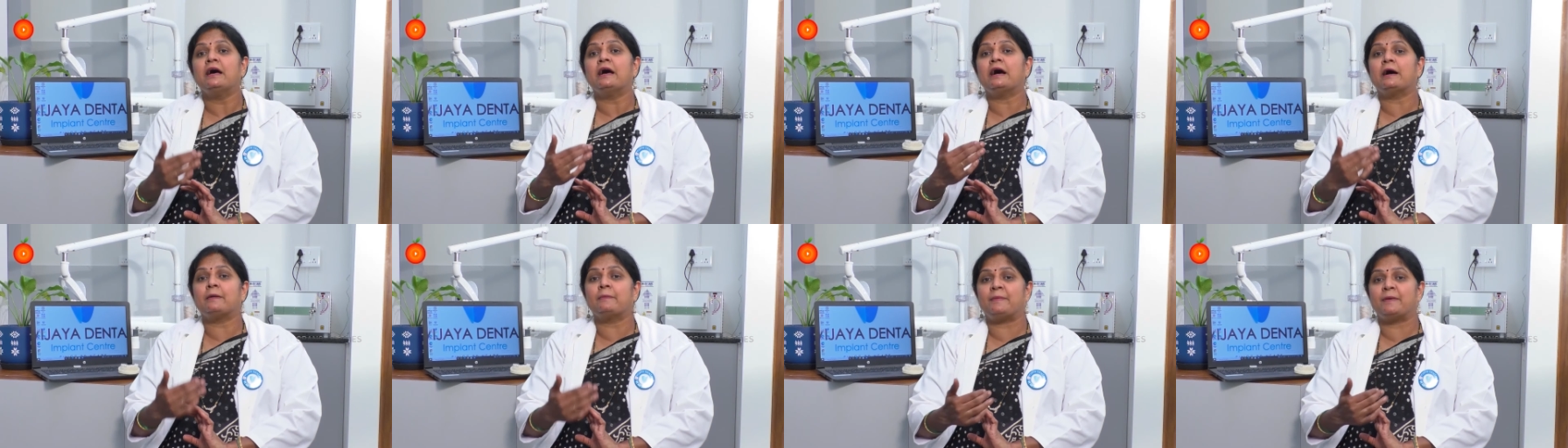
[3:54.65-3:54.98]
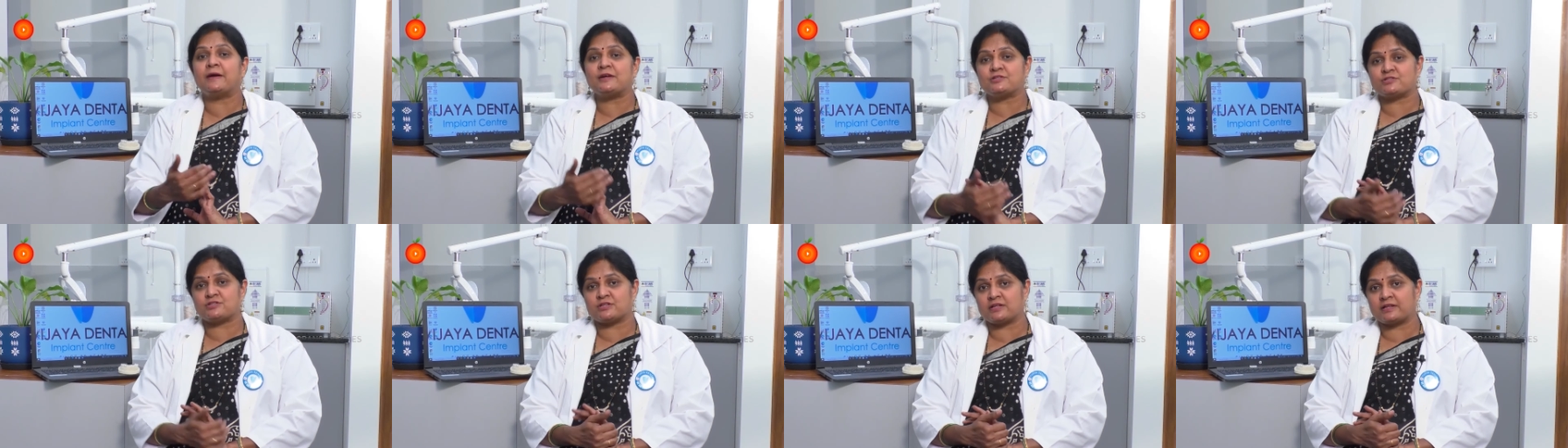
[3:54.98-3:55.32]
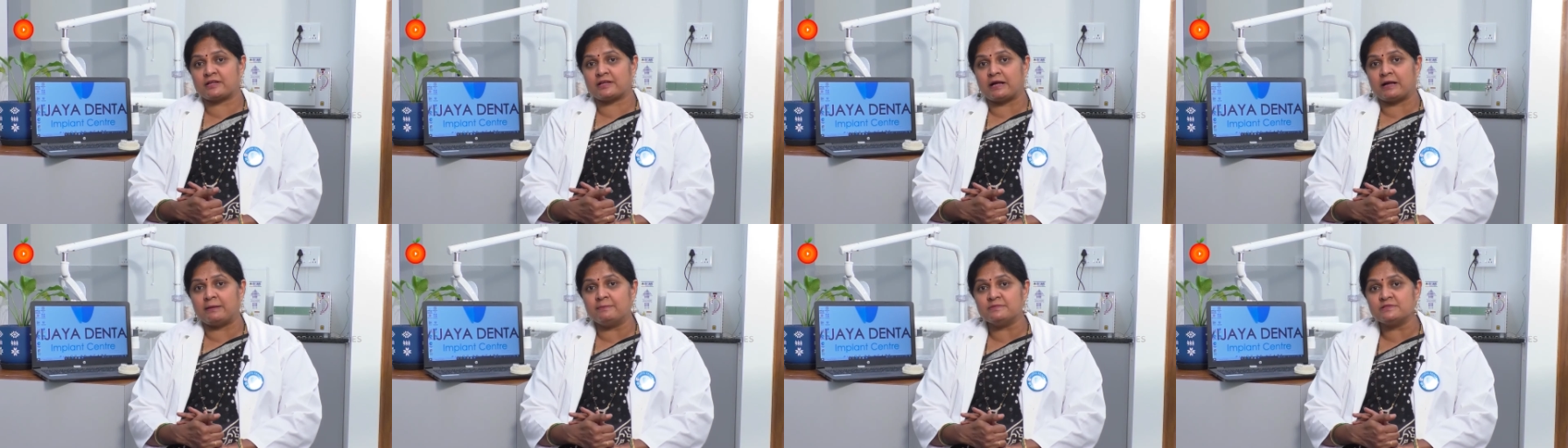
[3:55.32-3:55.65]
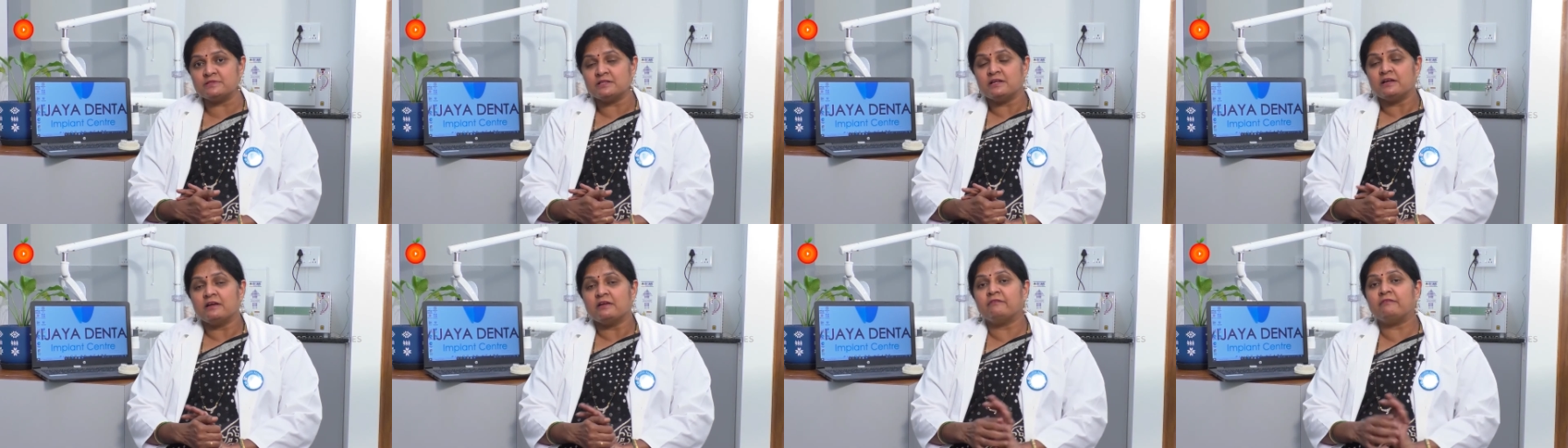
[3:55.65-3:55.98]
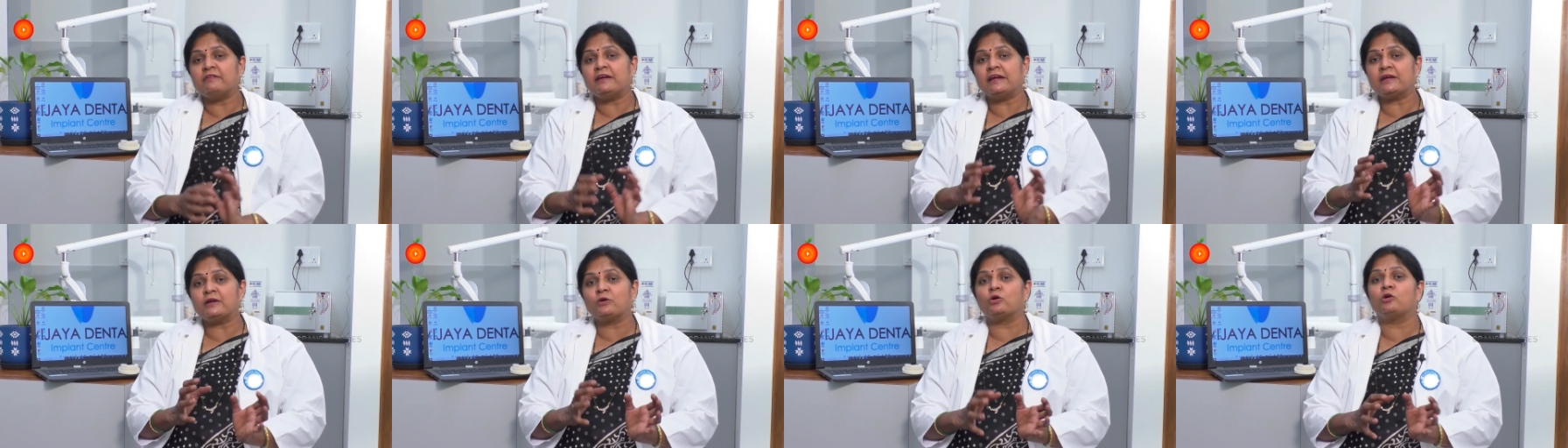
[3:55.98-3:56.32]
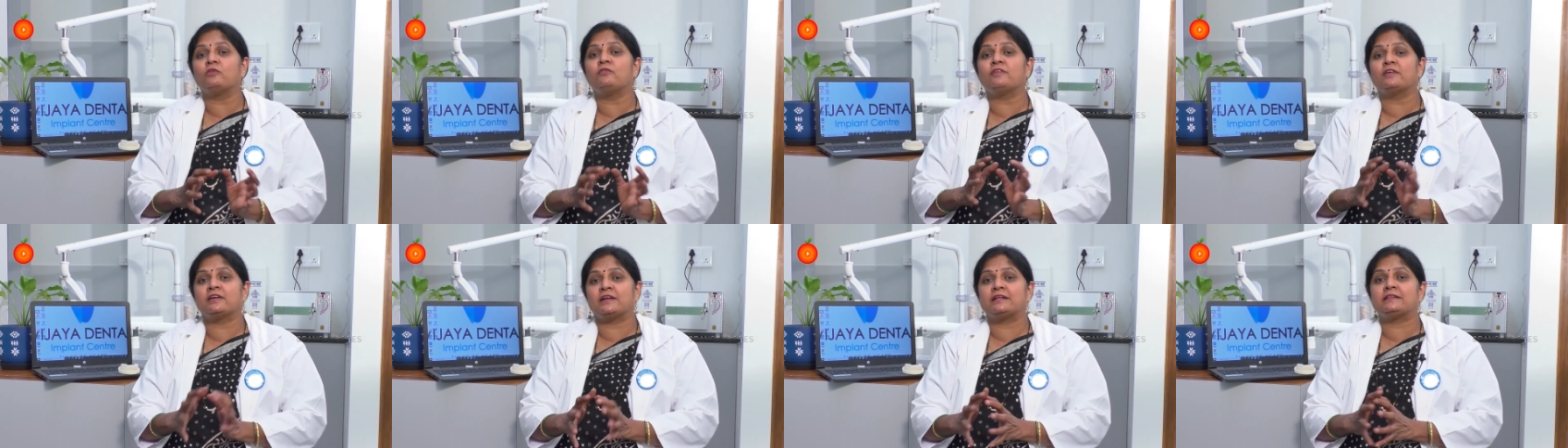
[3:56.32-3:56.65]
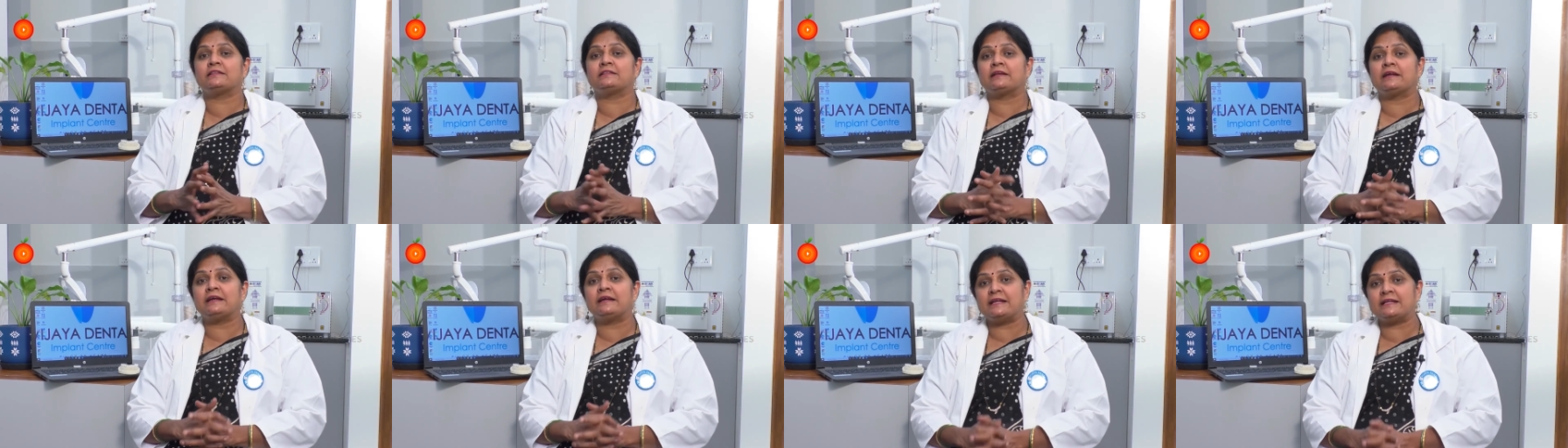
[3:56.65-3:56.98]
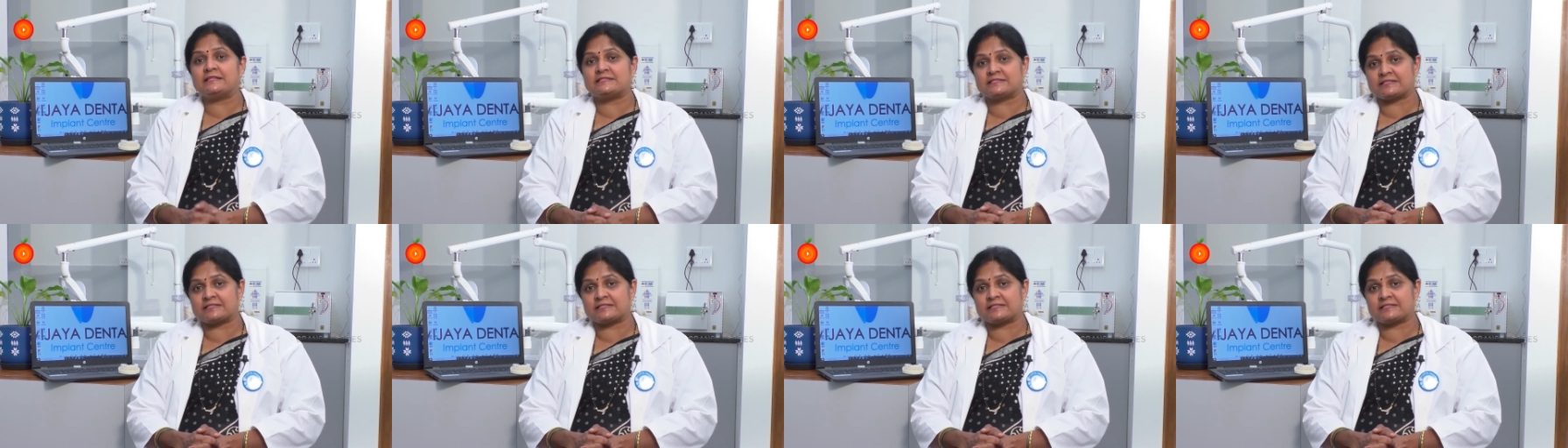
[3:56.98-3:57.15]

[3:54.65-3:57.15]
a patient comes we go for a 3D